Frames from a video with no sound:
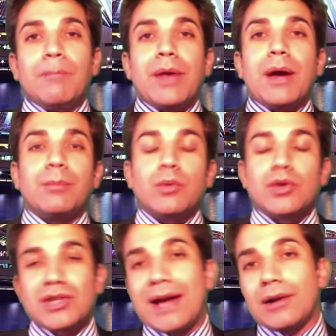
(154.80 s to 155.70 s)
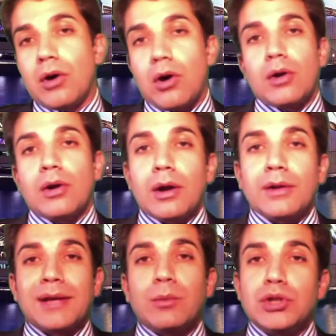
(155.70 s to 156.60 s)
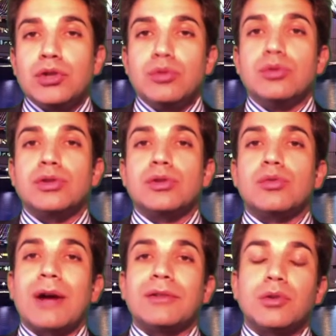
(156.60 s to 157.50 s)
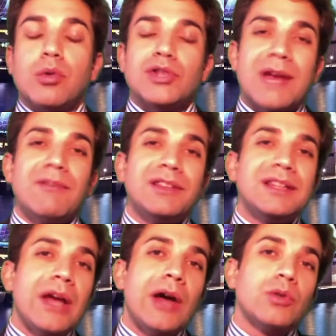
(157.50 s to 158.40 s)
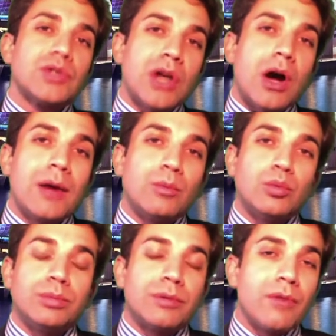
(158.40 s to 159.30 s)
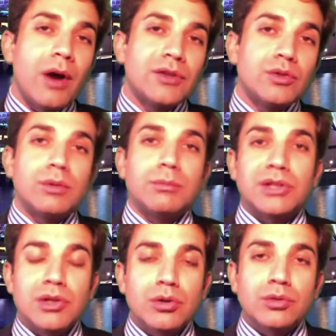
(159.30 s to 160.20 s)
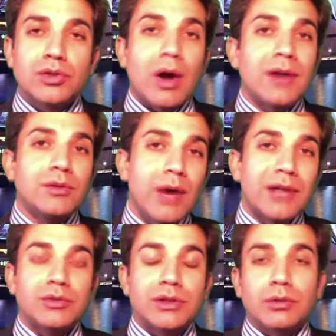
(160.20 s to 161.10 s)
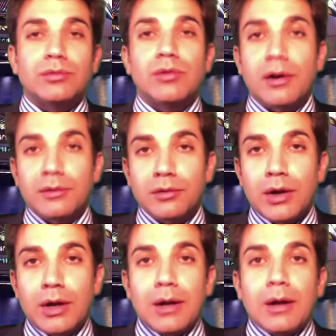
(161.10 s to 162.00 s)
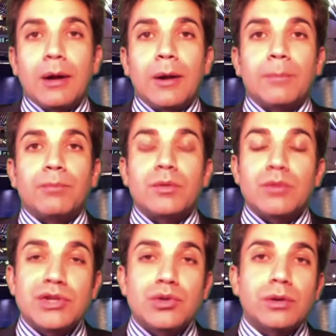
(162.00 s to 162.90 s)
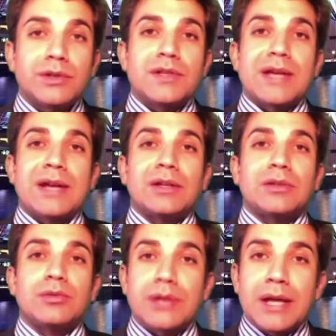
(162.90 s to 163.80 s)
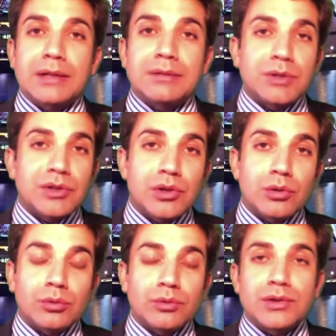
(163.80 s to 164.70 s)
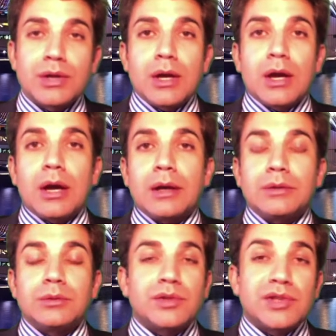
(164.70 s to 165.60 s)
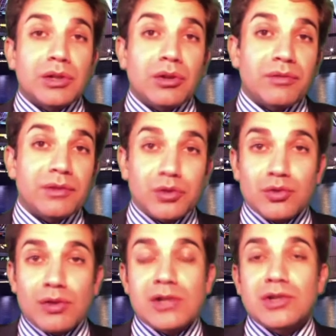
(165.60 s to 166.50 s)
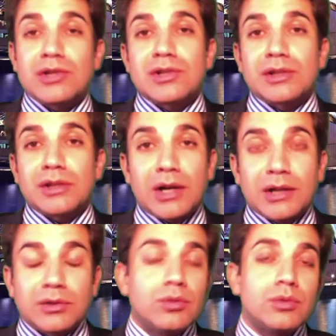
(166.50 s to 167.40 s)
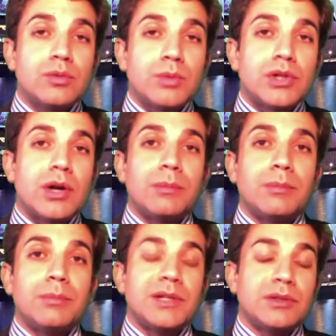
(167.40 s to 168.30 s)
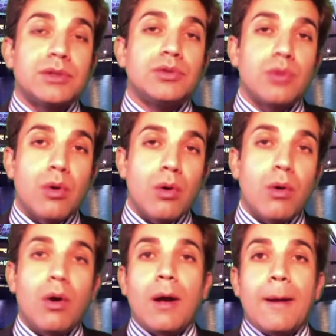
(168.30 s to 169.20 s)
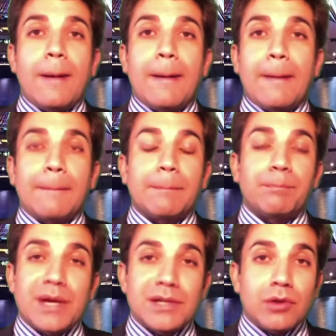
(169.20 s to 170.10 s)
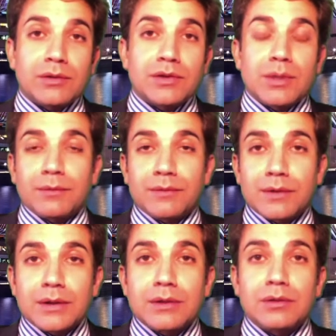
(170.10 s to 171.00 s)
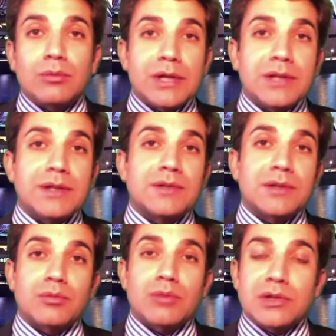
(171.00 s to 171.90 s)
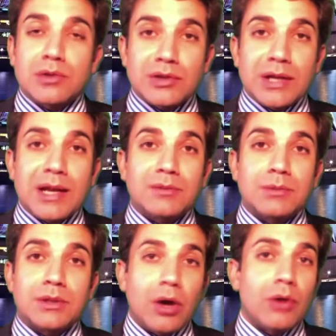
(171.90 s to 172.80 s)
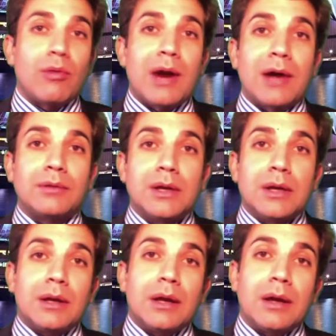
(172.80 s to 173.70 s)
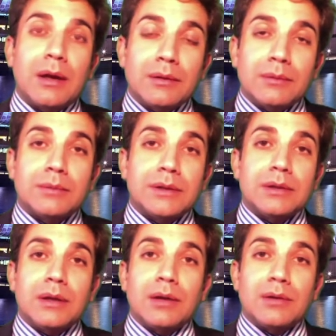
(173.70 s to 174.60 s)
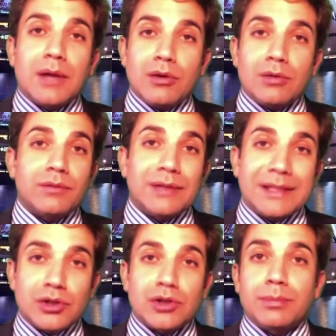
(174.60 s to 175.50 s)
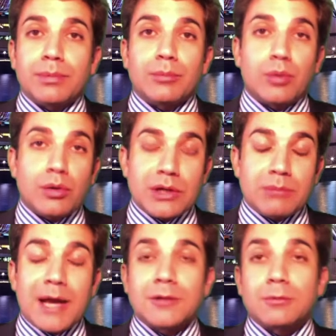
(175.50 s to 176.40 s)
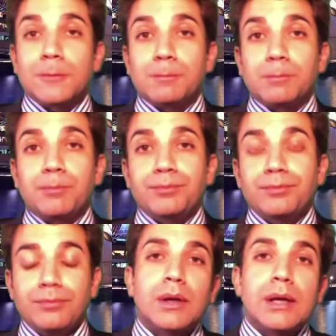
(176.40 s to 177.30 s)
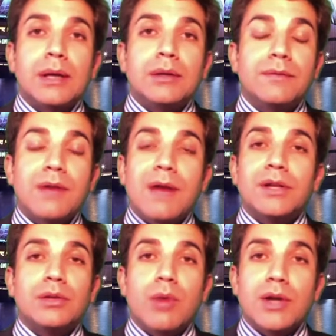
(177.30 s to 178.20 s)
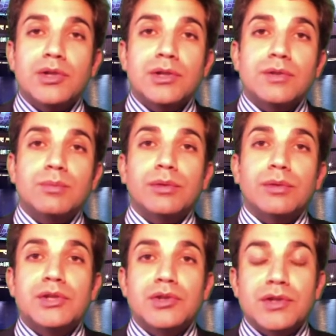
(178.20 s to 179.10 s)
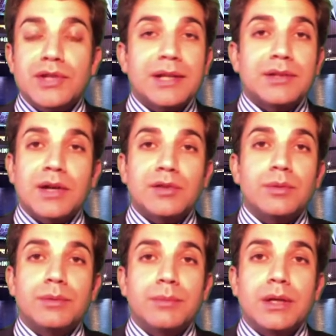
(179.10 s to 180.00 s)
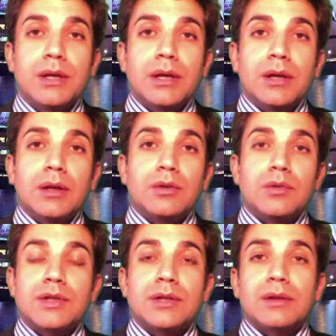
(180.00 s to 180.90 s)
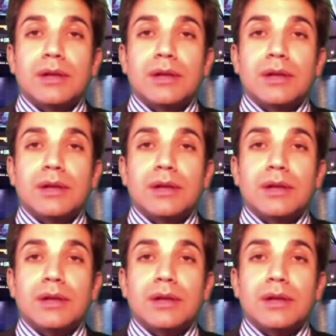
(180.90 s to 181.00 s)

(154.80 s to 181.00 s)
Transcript: uh, books that are uh, that we use throughout the course. Everything else I will provide you with materials. So I do actually go through other um, resources and I create materials. Uh, you'll see a lot of illustrations and cartoons, which I basically draw um, based on some of the, the readings and the research that has been done around uh, the uh, the area of leadership in project management. If you have any questions, please just get in touch with me using the